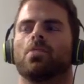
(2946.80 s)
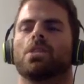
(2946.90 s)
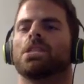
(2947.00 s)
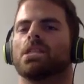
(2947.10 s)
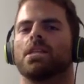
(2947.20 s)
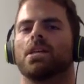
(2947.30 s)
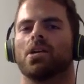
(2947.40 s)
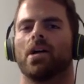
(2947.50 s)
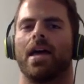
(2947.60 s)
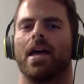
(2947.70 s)
was
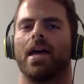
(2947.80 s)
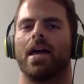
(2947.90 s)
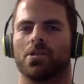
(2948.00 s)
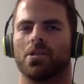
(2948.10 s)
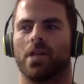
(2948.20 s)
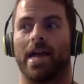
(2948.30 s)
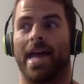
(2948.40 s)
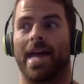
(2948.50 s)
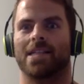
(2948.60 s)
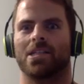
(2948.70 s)
still able to
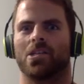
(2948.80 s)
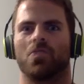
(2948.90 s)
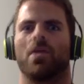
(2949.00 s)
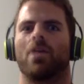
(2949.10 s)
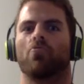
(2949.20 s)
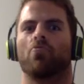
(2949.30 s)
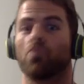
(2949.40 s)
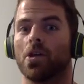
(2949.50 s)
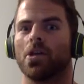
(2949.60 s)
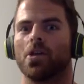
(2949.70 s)
like execute a
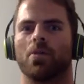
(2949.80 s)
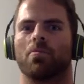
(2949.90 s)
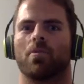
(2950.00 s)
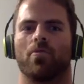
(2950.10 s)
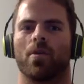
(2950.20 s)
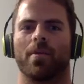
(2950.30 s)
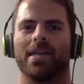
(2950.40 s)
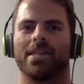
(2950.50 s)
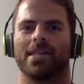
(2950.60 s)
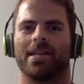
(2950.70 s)
really good
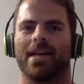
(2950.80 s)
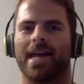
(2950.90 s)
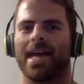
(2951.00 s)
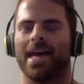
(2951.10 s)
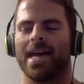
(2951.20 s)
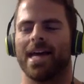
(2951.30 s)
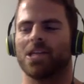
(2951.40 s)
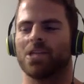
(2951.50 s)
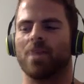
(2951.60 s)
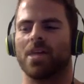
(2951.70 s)
performance. And like,
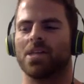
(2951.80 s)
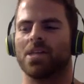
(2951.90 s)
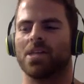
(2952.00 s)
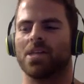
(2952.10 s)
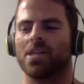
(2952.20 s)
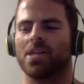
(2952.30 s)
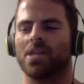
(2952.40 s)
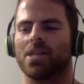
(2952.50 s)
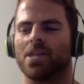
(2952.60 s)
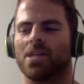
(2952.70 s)
especially
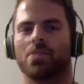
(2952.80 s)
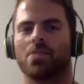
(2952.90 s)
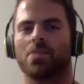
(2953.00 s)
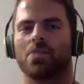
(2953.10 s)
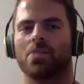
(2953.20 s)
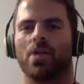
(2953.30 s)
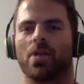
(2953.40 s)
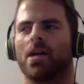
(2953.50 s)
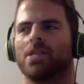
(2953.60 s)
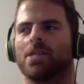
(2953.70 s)
in like a sport like
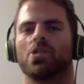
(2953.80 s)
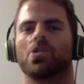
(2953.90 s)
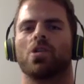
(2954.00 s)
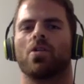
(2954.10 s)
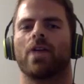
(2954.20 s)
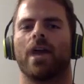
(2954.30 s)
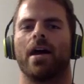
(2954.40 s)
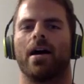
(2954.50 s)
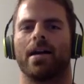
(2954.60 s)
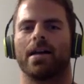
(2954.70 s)
CrossFit where it's so
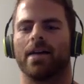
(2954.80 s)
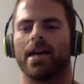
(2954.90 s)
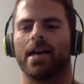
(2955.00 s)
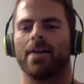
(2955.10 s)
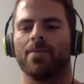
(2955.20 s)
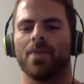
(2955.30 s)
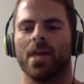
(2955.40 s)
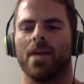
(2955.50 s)
chaotic, like